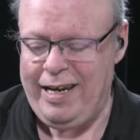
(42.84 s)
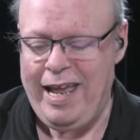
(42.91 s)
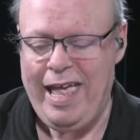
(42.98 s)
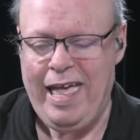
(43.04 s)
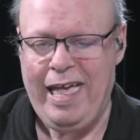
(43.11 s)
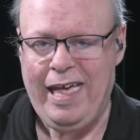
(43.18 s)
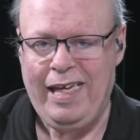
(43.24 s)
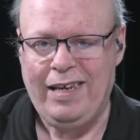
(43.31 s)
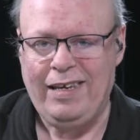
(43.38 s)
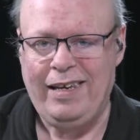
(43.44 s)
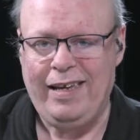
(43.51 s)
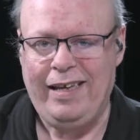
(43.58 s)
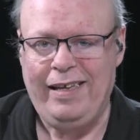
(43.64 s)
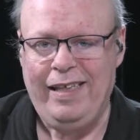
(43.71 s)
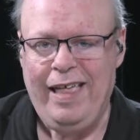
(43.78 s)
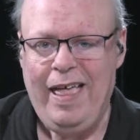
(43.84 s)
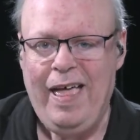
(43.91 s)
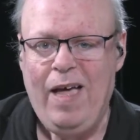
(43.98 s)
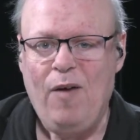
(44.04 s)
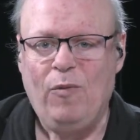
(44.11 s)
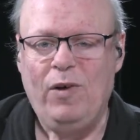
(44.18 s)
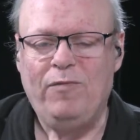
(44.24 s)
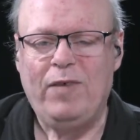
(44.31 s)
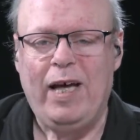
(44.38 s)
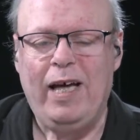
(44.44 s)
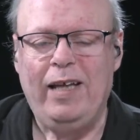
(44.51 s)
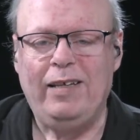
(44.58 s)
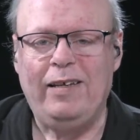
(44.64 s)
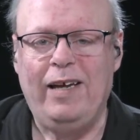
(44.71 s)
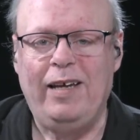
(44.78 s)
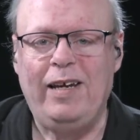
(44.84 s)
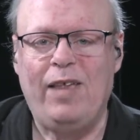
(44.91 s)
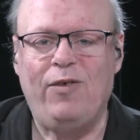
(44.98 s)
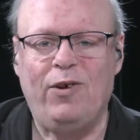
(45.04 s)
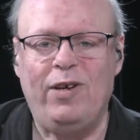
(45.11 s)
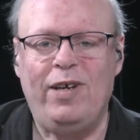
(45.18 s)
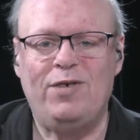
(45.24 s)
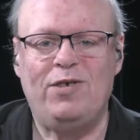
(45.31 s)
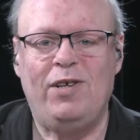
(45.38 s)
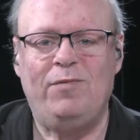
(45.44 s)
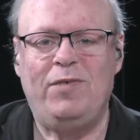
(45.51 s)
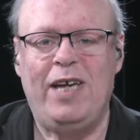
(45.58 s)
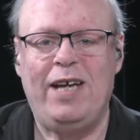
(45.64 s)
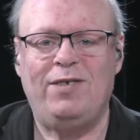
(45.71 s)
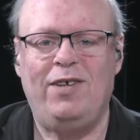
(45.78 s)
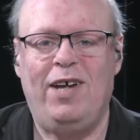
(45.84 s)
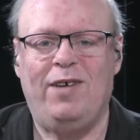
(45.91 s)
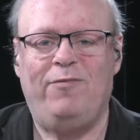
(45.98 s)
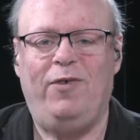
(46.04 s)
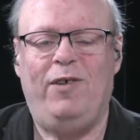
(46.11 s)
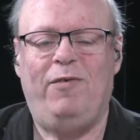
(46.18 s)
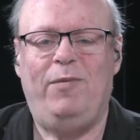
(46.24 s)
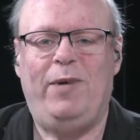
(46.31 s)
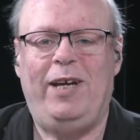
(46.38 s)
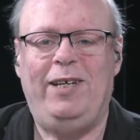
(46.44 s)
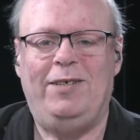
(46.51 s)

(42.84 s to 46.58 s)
and we've got another edition of Tech Talk for everybody